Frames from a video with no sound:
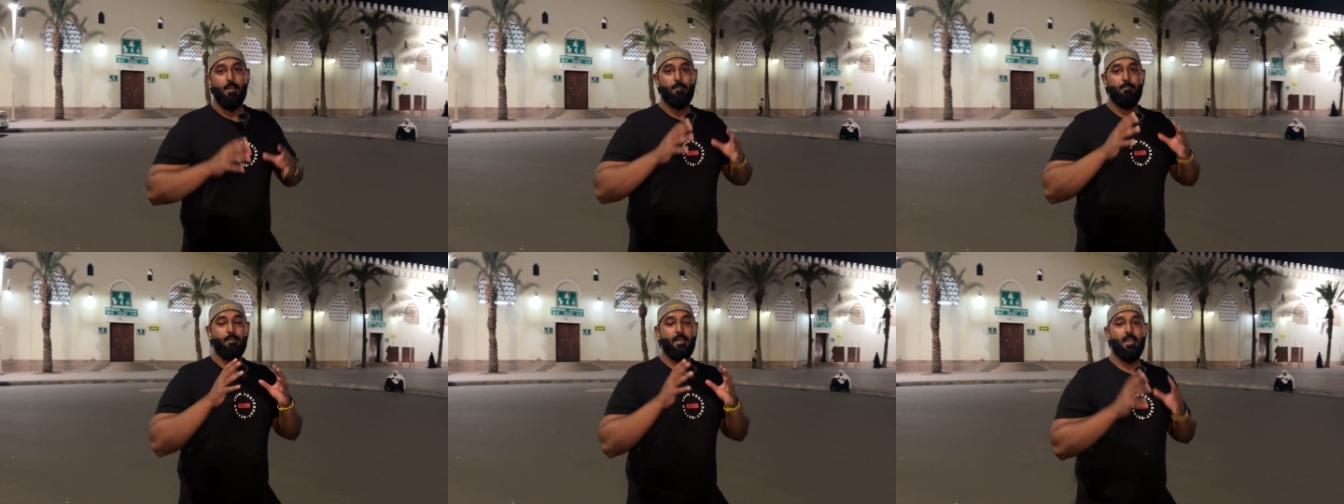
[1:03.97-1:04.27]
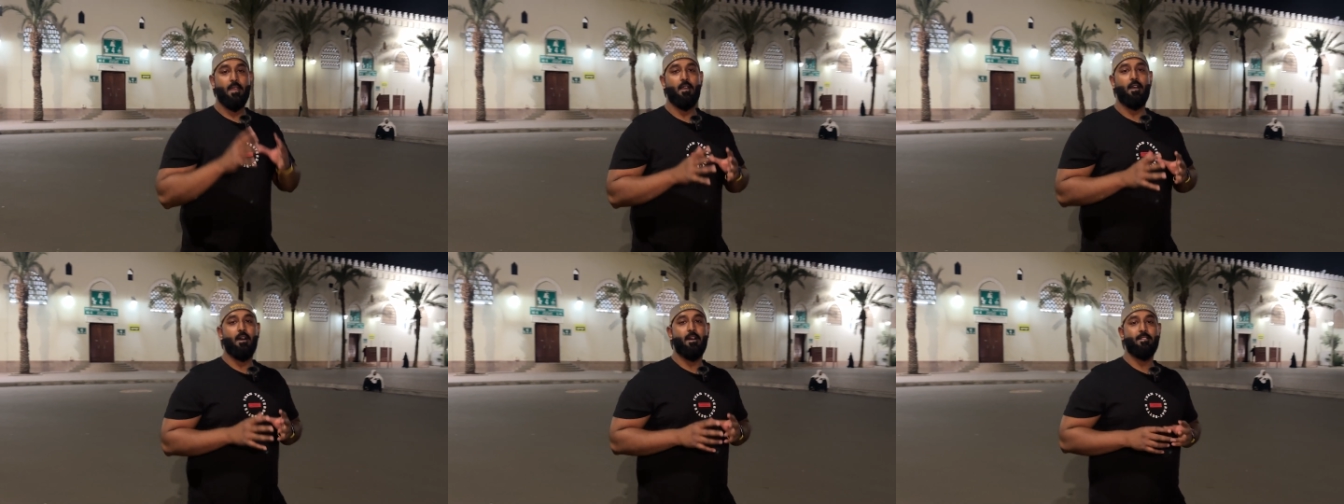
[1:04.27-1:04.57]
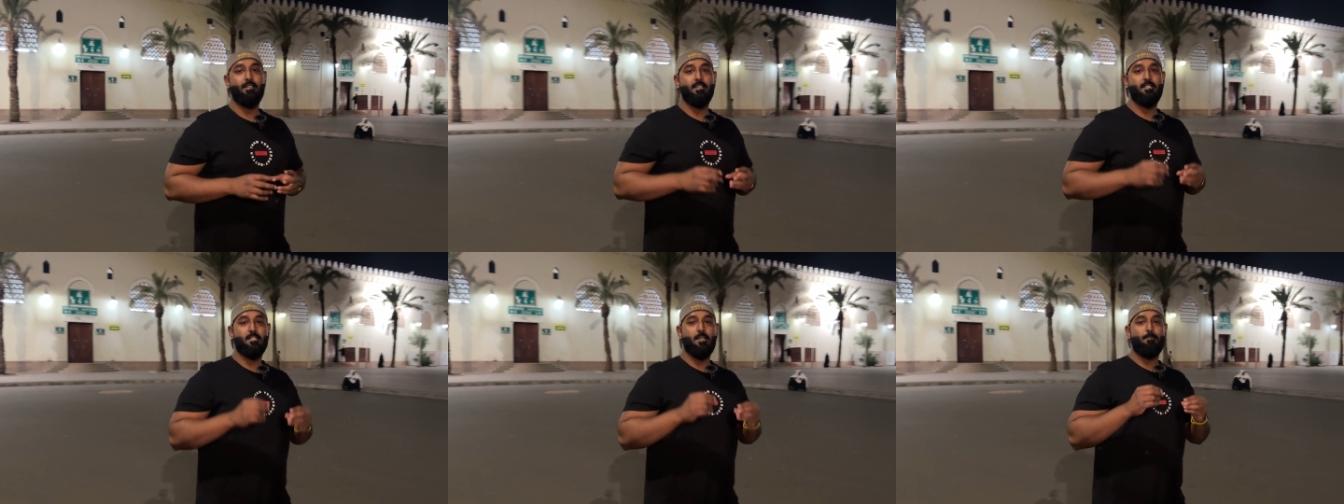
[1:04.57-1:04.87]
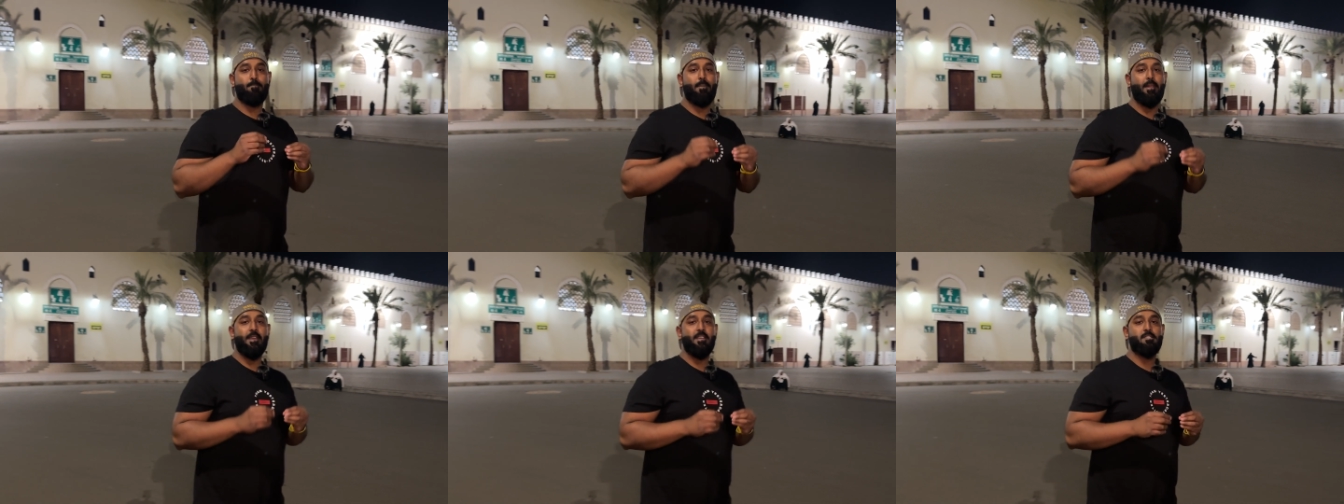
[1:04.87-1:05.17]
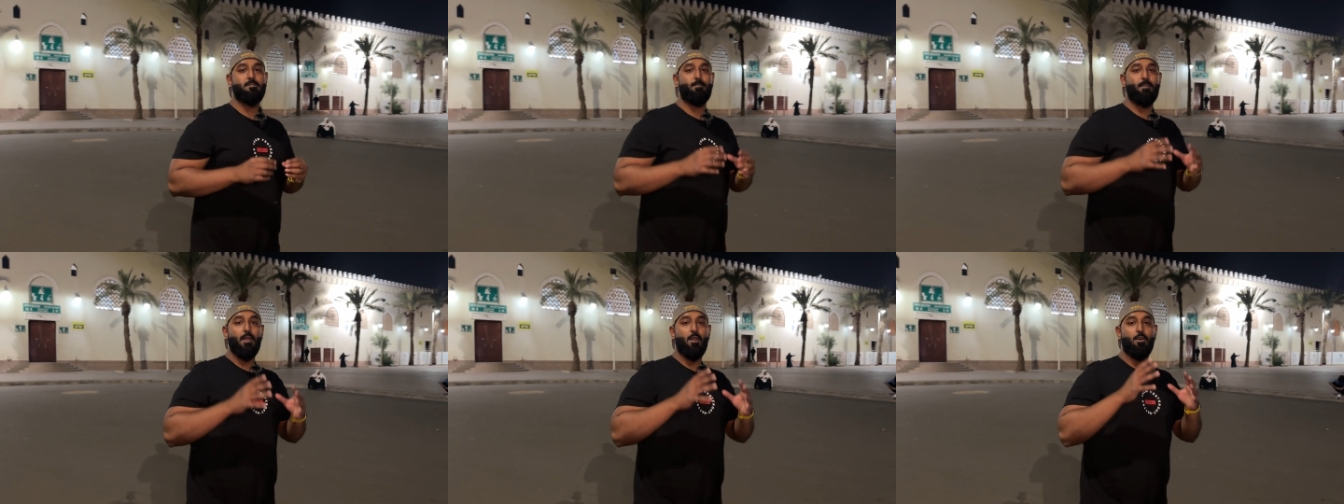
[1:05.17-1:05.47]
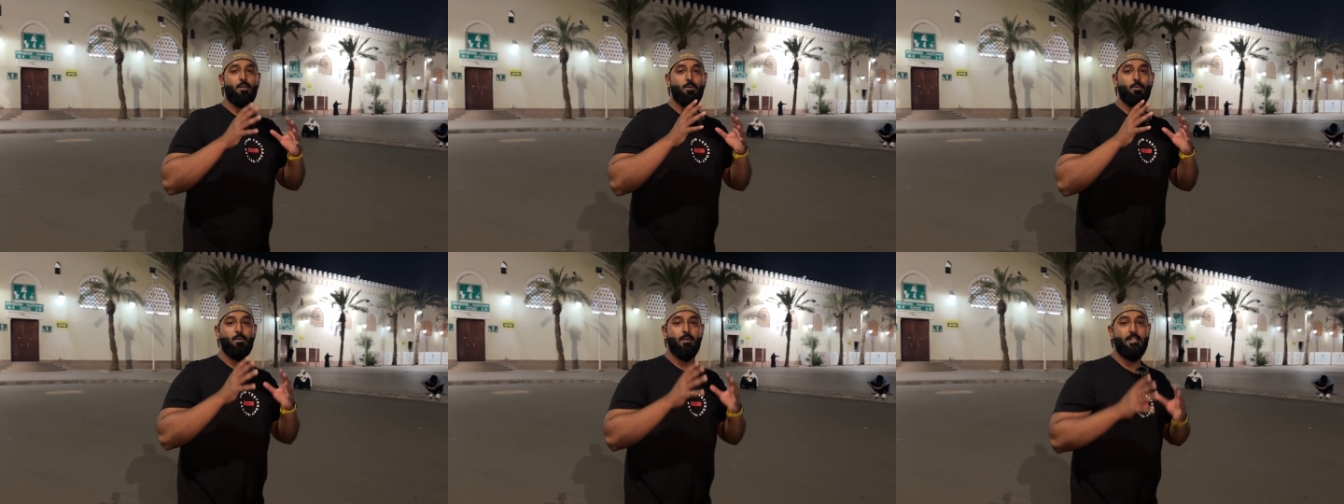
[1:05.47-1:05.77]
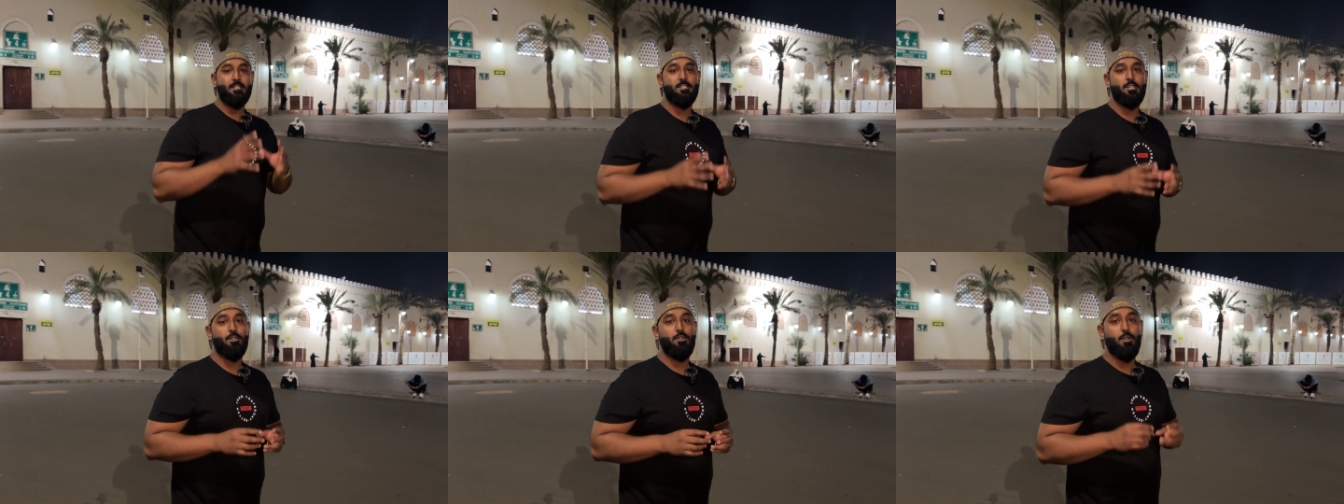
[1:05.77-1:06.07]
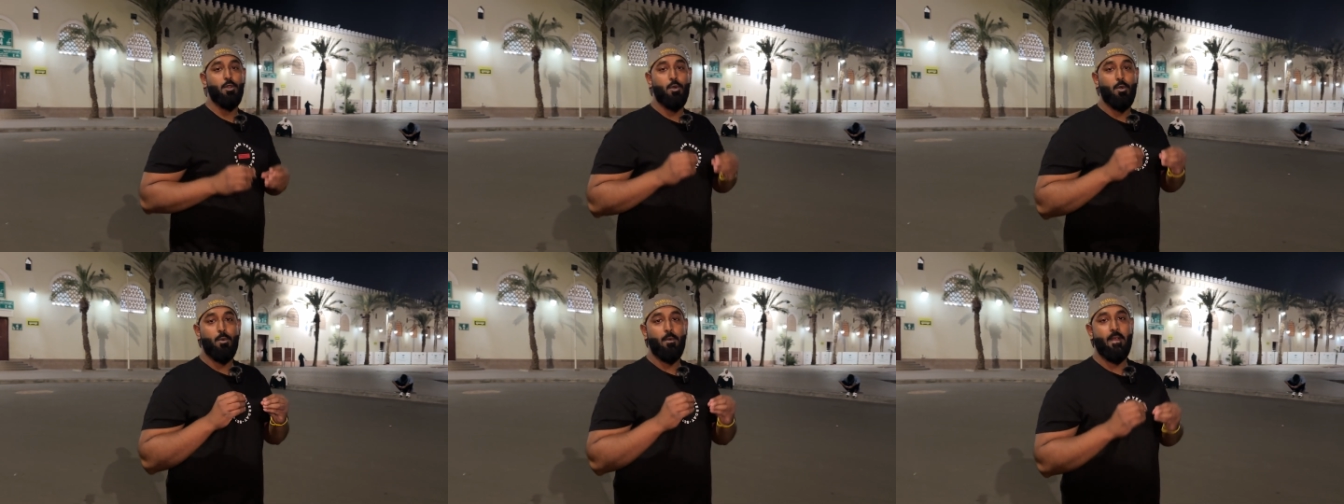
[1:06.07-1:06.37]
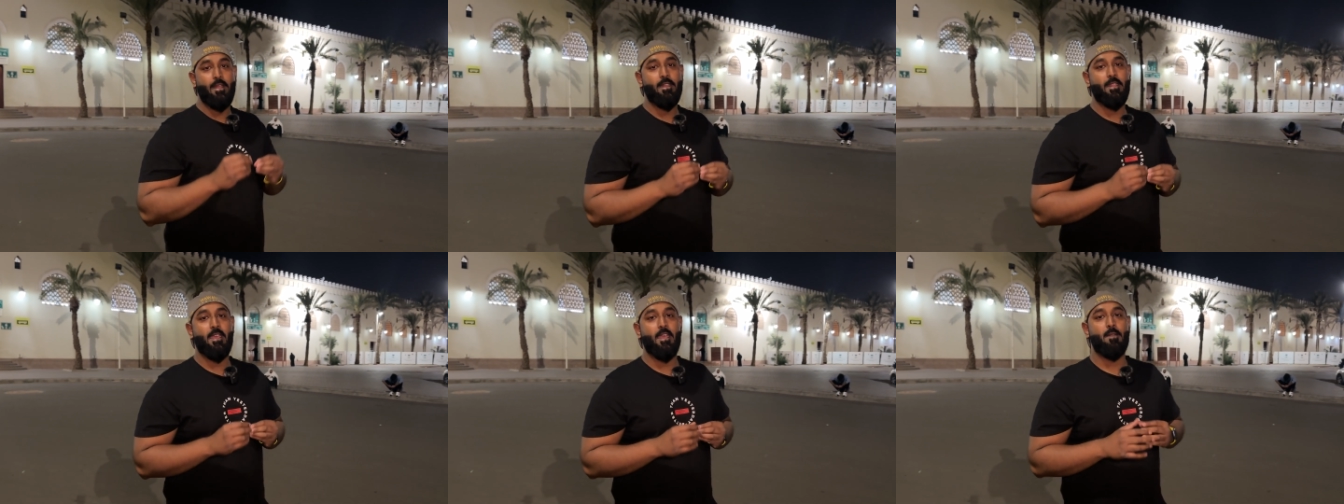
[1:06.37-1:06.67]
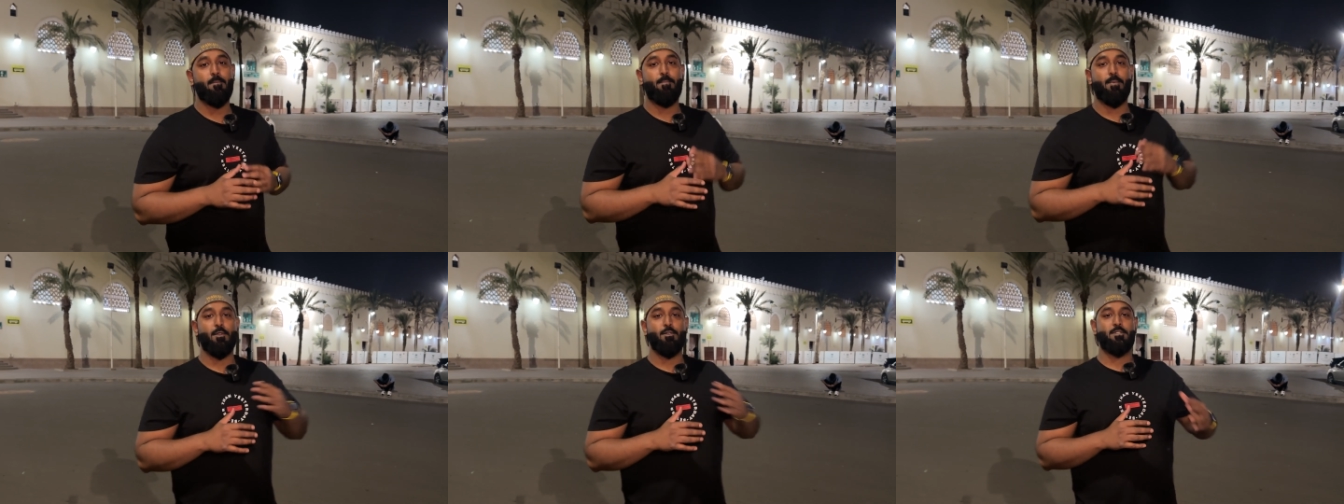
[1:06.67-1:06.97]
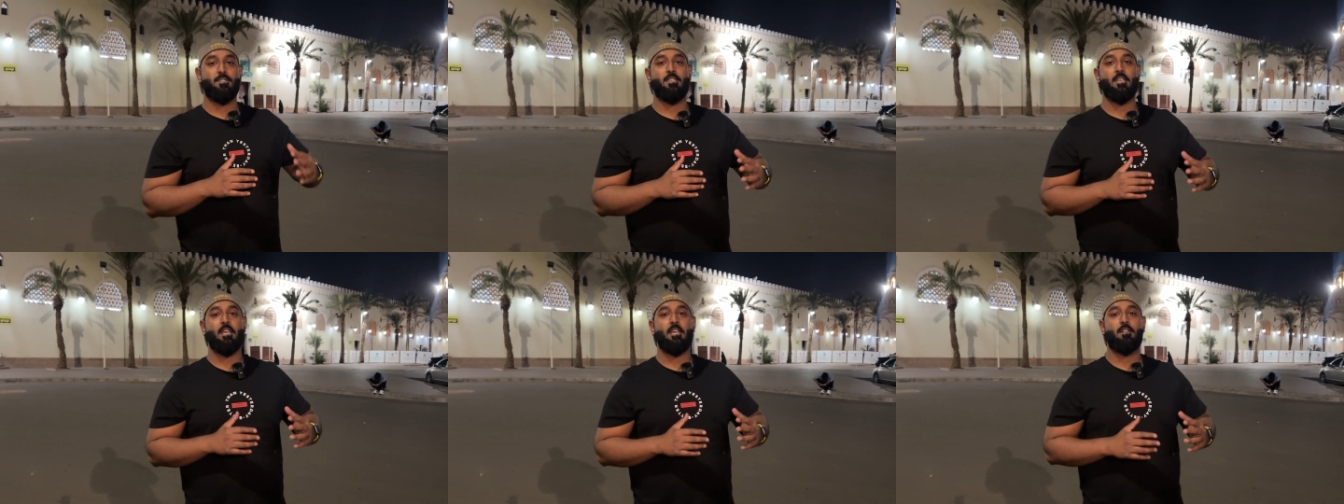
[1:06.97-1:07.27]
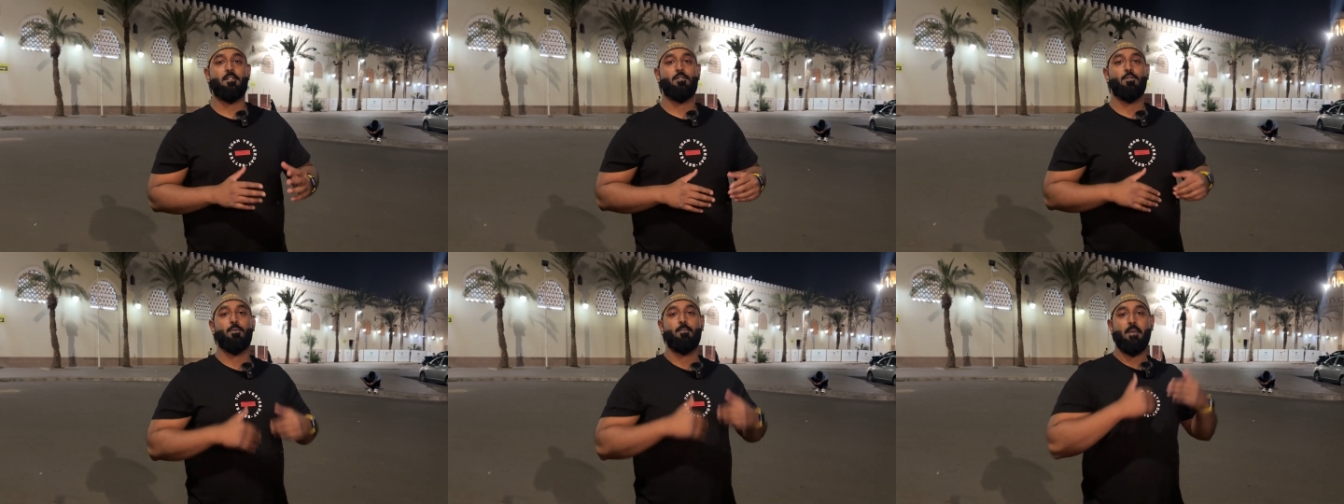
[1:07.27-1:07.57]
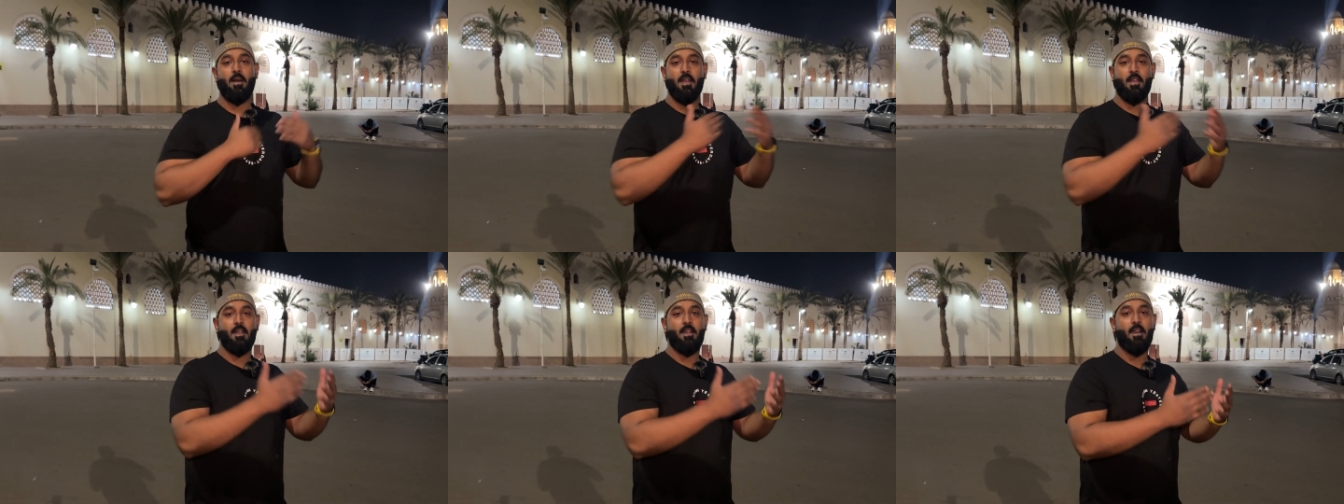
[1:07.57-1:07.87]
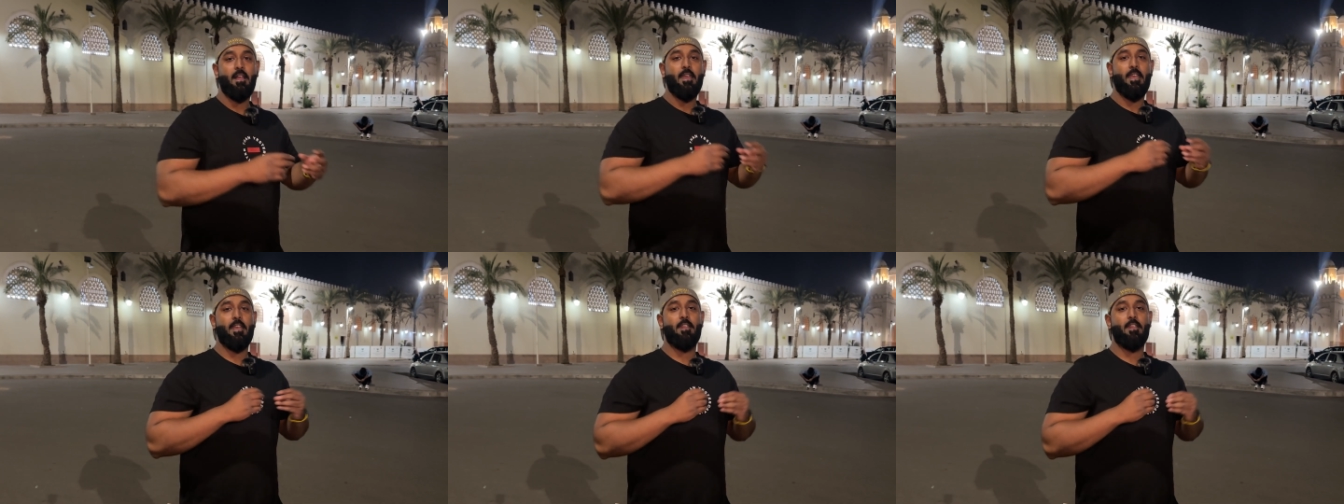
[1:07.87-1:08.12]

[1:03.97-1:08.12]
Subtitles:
Miqat is a place beyond which no one can proceed to Makkah in